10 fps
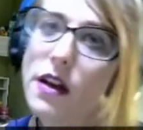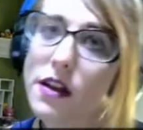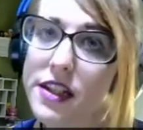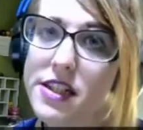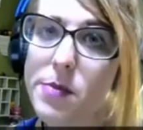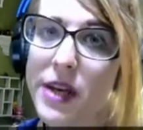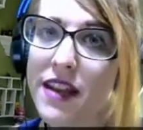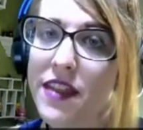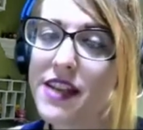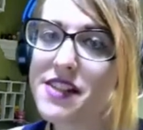Golisopod, I
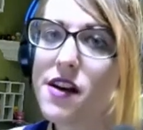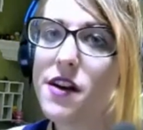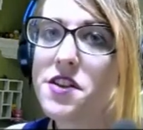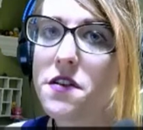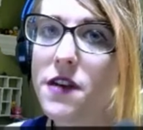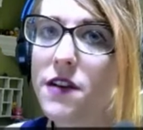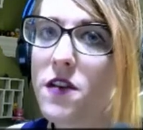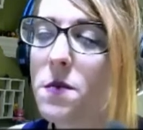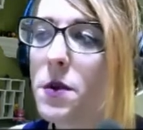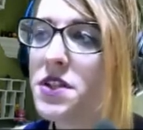think, is also
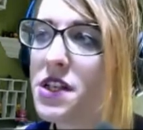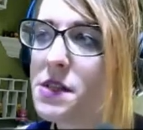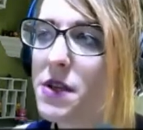favorable just